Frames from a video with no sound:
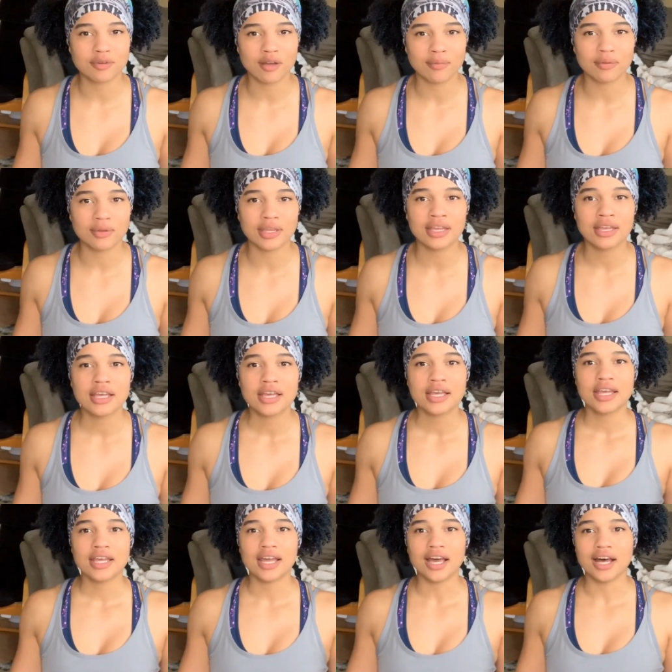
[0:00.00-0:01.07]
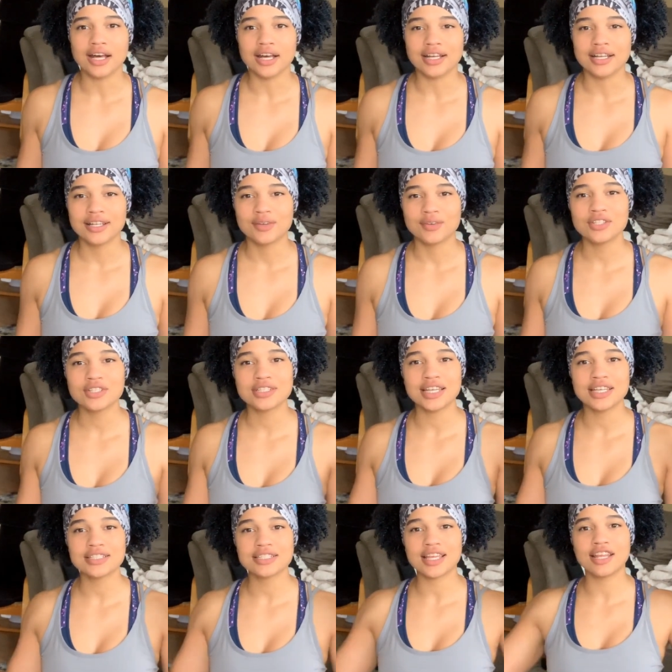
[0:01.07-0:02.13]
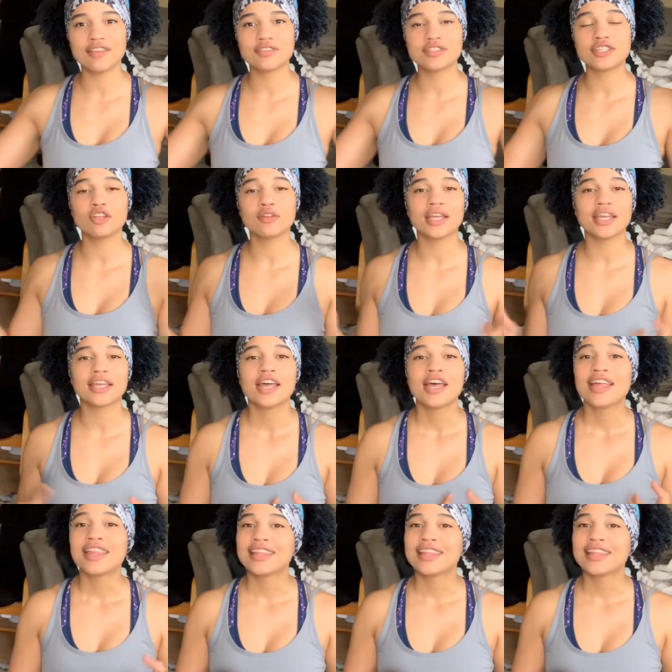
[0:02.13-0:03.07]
probably, which is nice. And I'm still like,